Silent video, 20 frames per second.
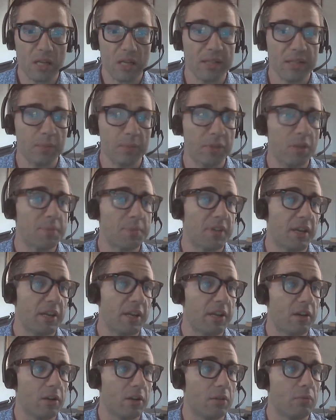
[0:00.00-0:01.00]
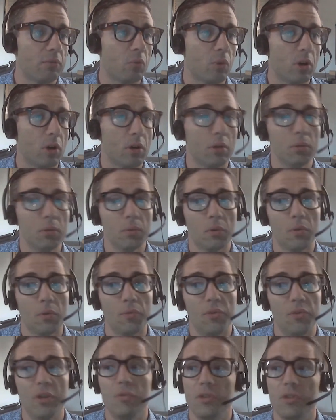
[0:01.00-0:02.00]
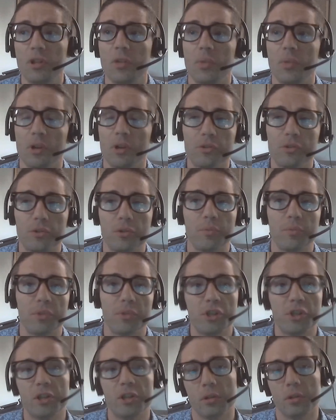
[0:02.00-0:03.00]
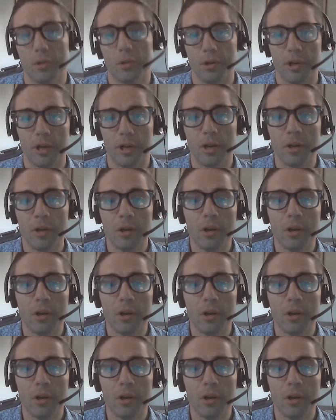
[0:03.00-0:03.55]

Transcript: sometimes I hear, well, we really want to do machine learning.